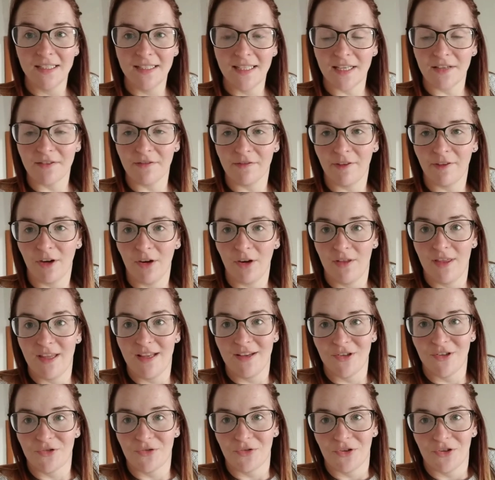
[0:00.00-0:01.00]
didn't follow the
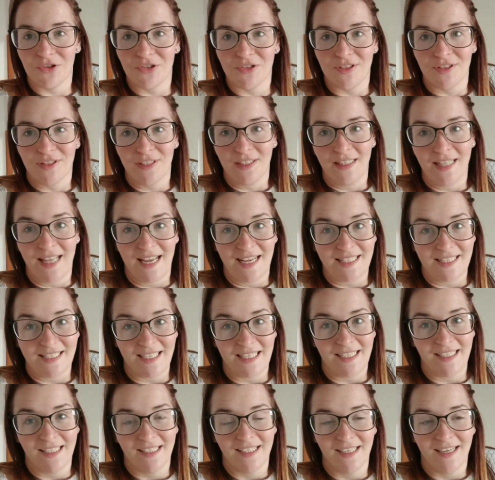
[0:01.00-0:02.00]
instructions on the
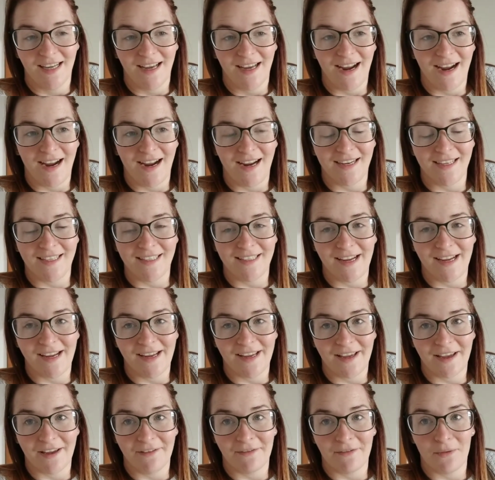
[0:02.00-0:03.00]
letter, and I
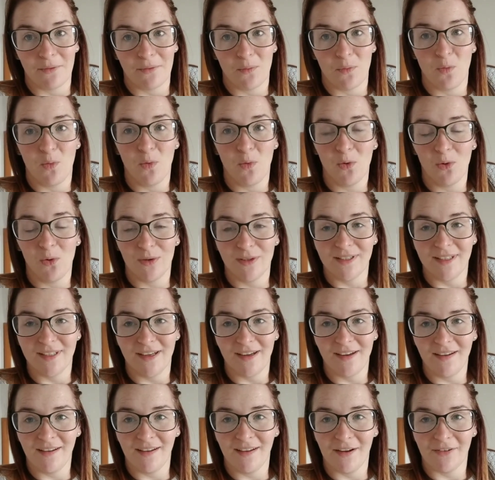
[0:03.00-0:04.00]
gave him
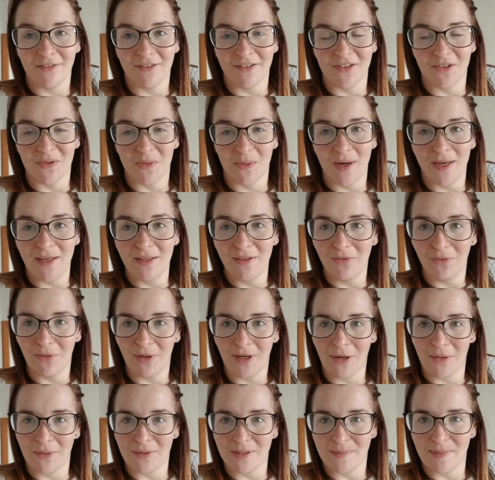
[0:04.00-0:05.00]
water after 12 when
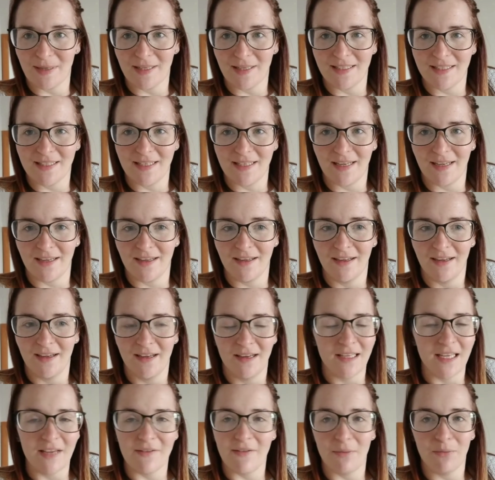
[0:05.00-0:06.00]
I was meant to
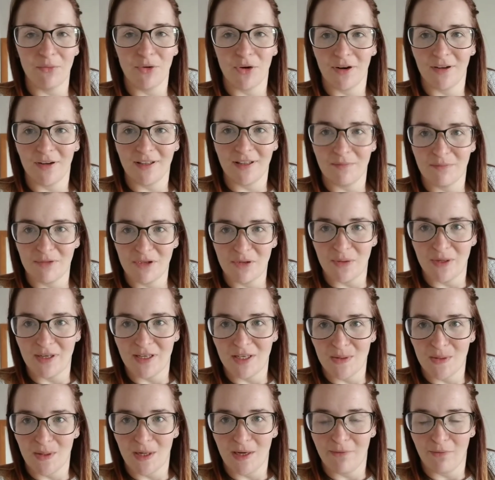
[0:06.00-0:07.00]
give him nothing between
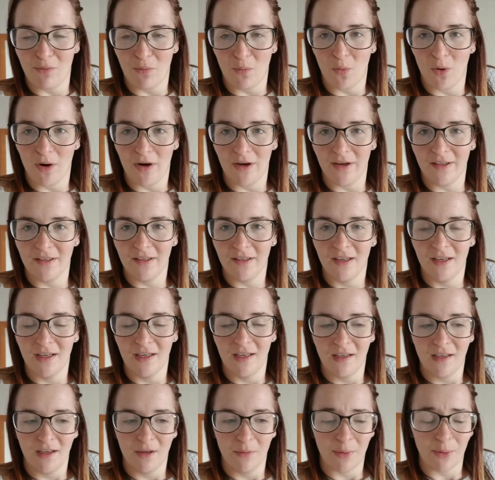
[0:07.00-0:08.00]
12 and 1.
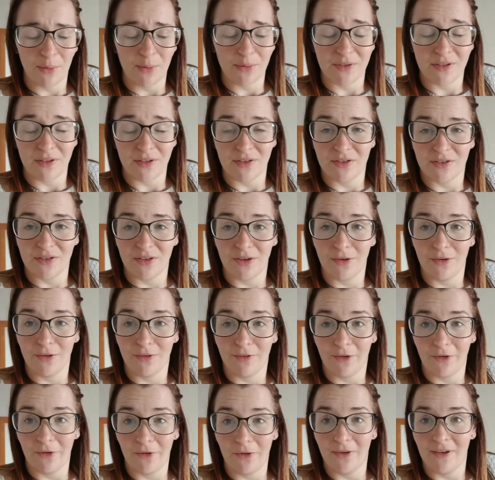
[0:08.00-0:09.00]
I was so
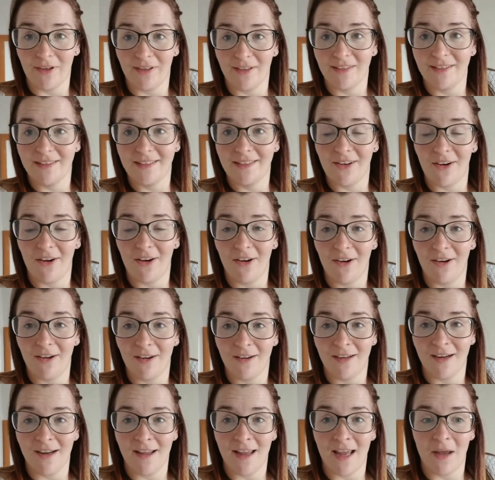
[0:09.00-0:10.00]
focused
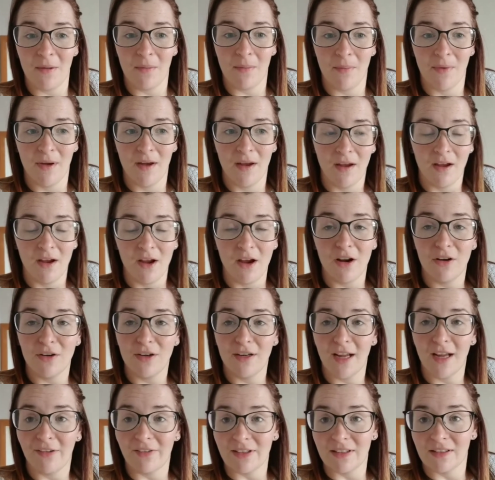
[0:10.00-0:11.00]
on him
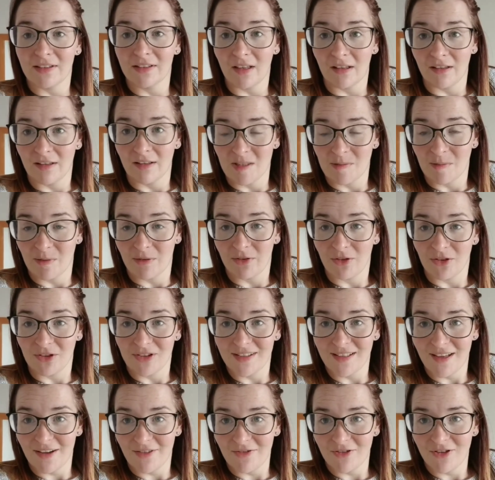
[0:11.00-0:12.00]
only having solids before
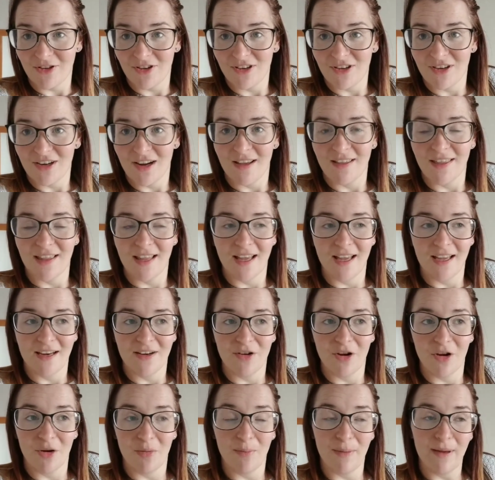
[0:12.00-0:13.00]
7 and
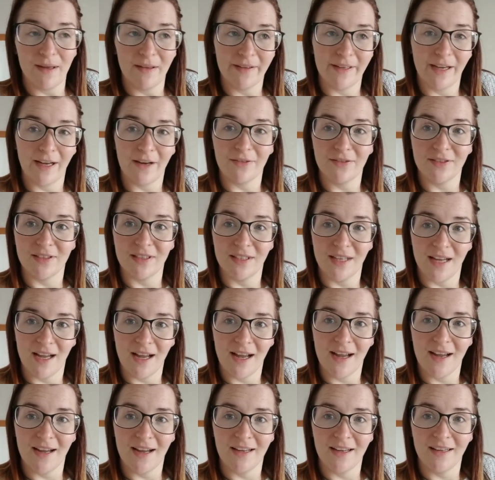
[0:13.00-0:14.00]
then no milk after
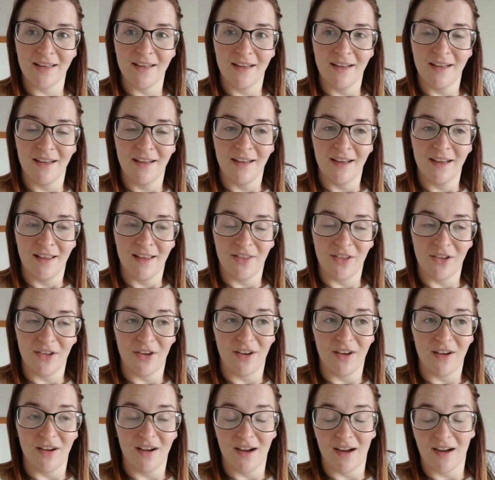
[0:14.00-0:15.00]
9
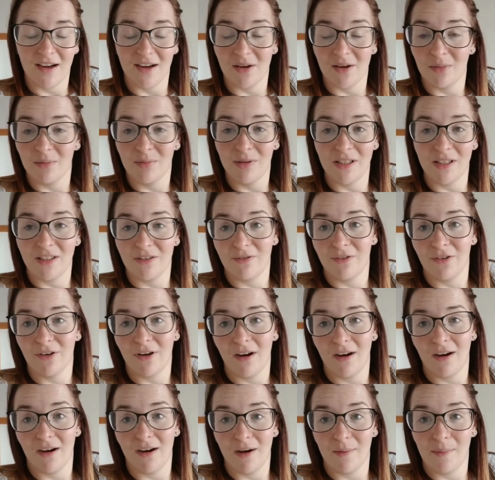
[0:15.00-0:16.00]
that I completely
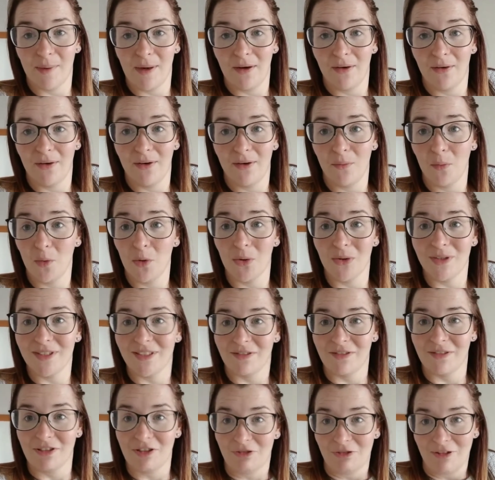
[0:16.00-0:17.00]
forgot about water
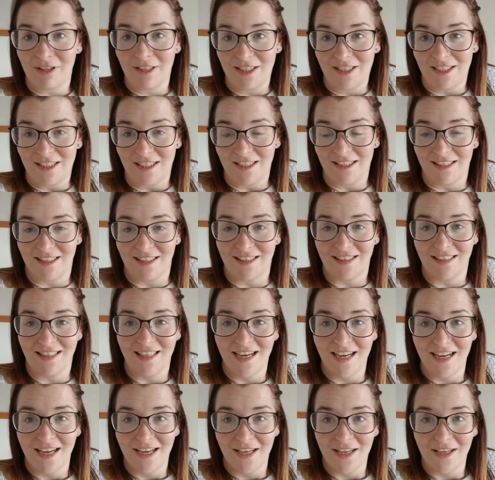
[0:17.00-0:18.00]
restrictions.
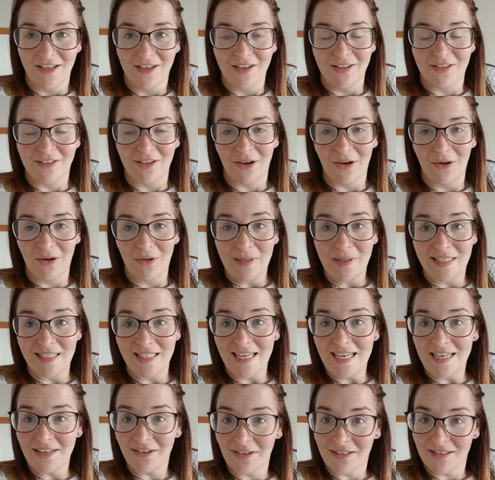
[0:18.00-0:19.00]
So we
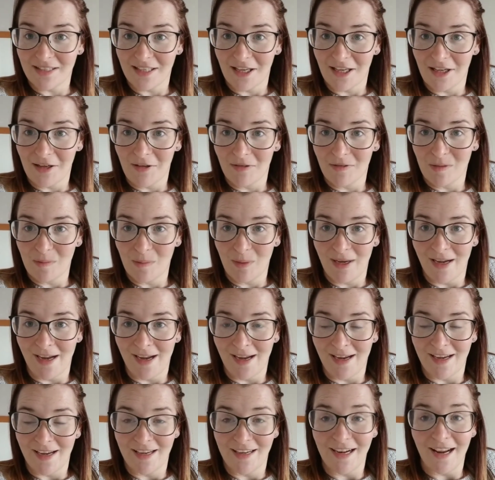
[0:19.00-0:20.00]
delayed ourselves by
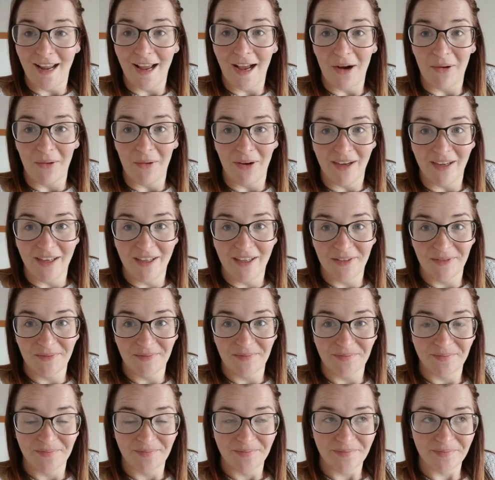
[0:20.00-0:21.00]
an hour,
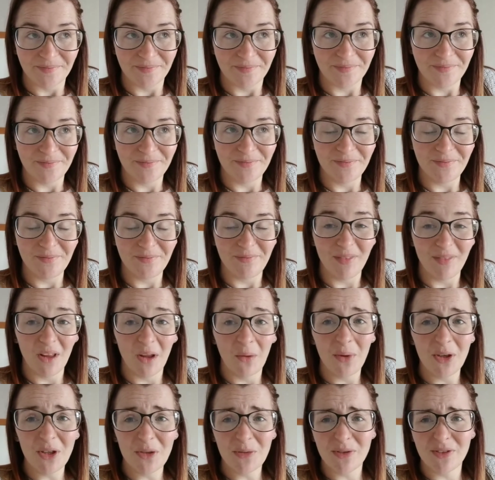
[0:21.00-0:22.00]

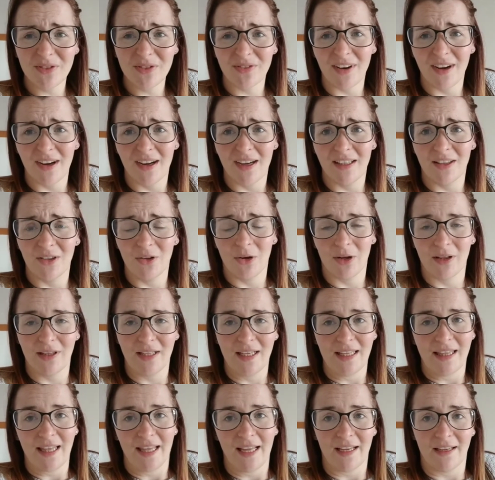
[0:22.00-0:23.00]
which was fine. Luckily
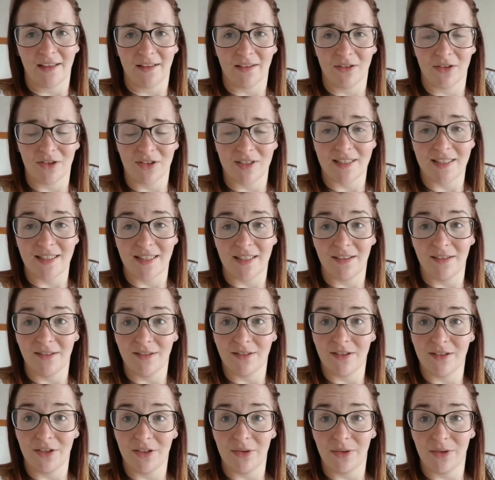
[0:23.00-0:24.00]
they could still
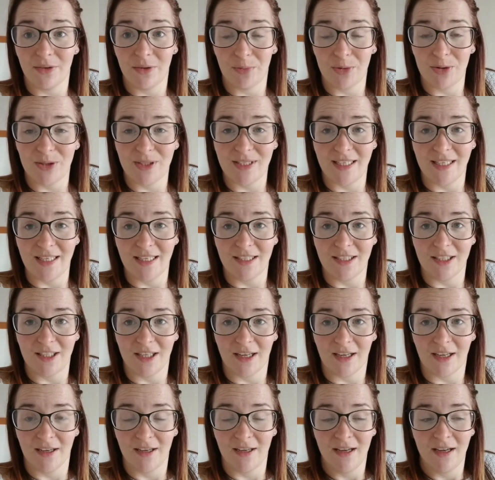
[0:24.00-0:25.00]
do the
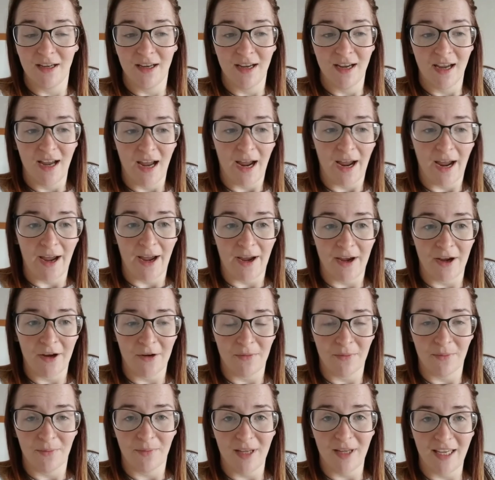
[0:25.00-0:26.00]
procedure.
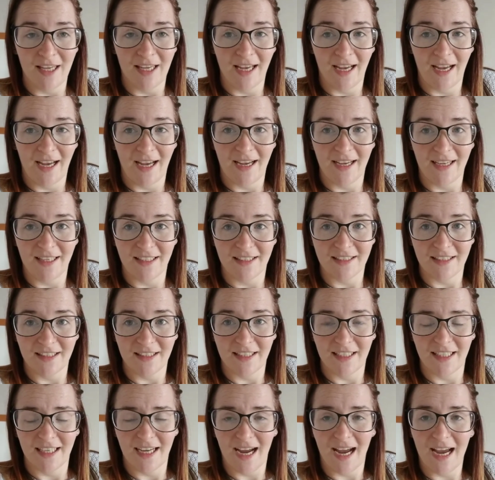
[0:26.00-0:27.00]
He had
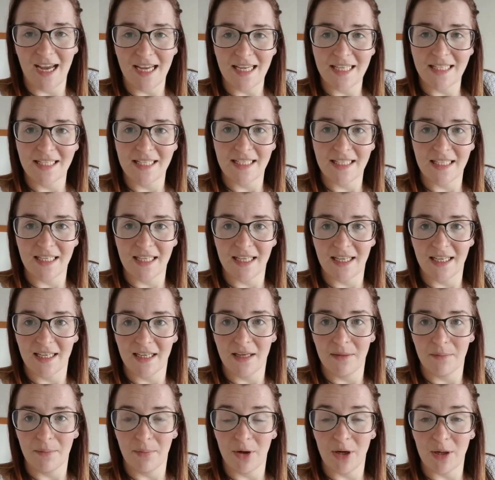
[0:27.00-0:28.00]
gas to
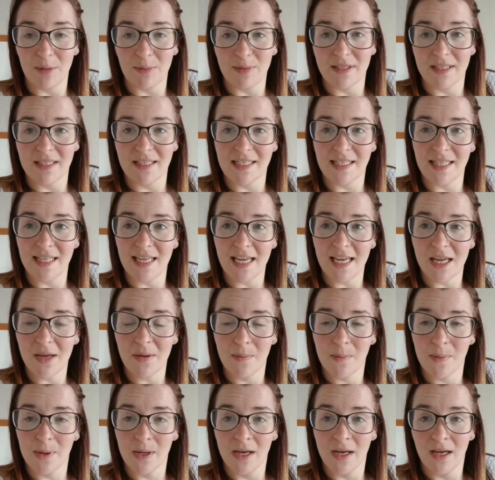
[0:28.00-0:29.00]
put him to
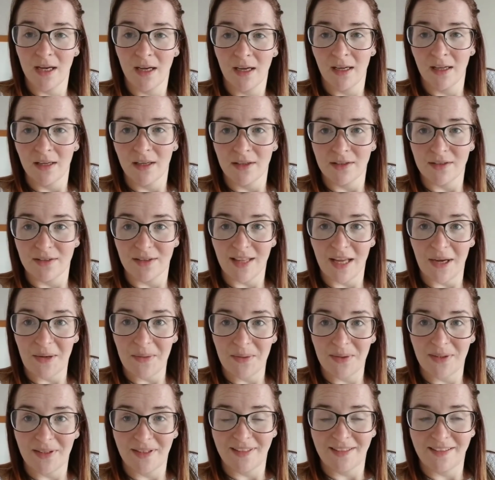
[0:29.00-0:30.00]
sleep, so that
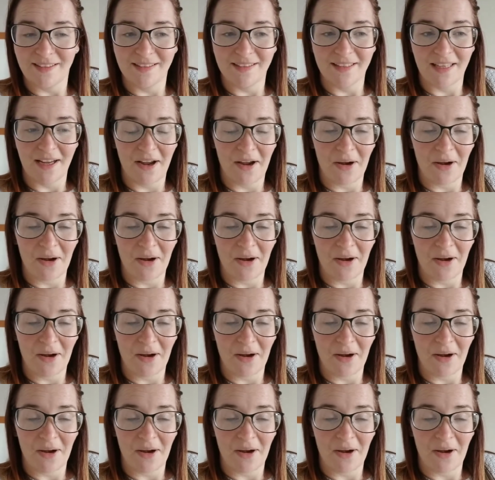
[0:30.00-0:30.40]
was